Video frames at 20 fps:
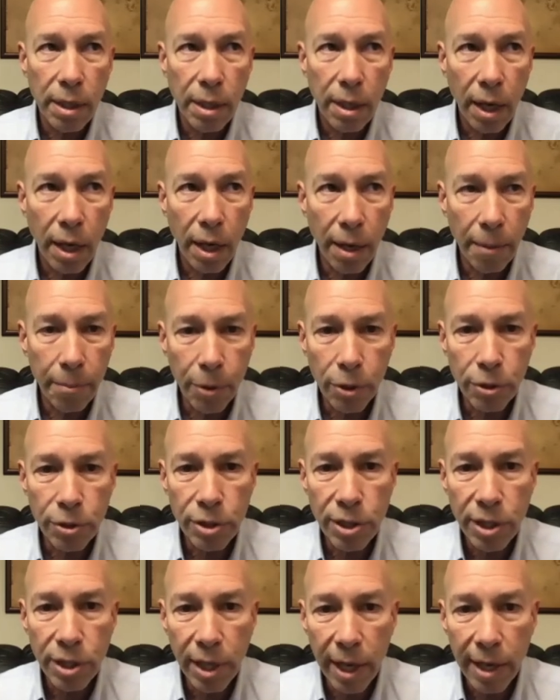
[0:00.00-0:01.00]

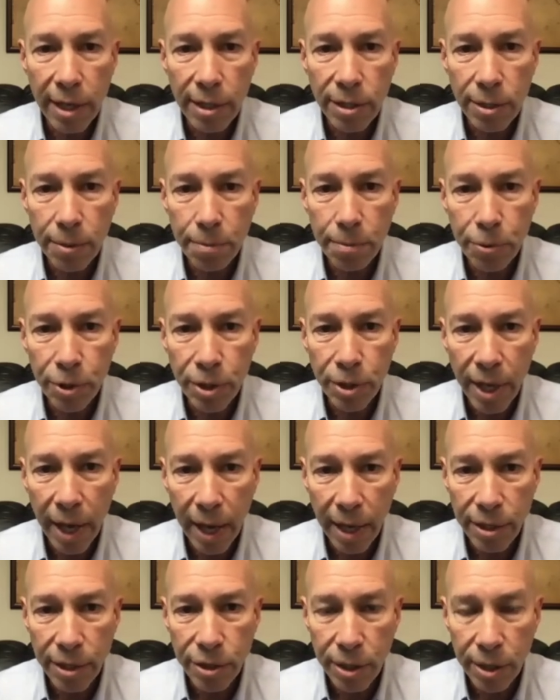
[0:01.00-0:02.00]
Emergency Housing
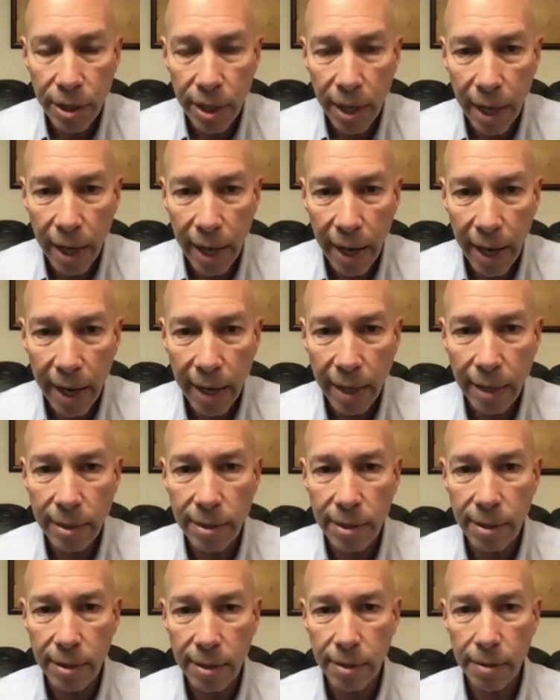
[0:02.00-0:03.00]
Protection
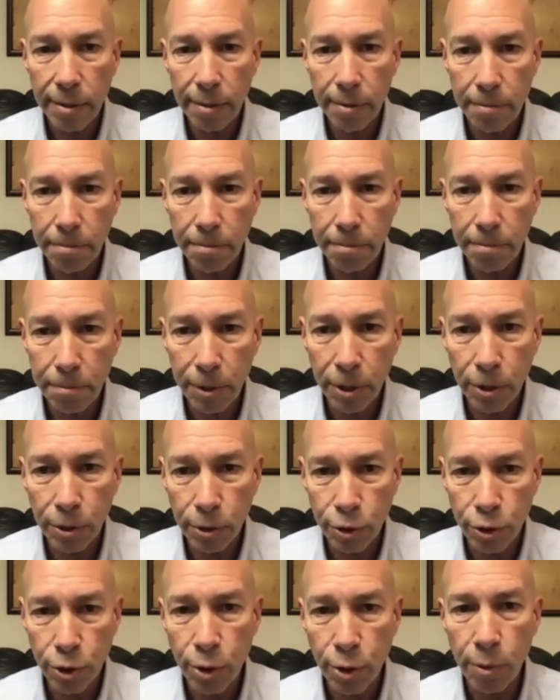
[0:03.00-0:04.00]
Act bills,
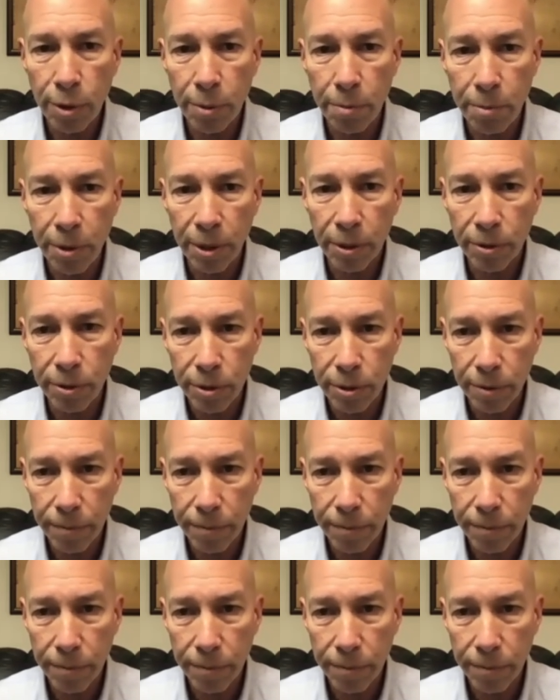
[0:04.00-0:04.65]
two of the bills.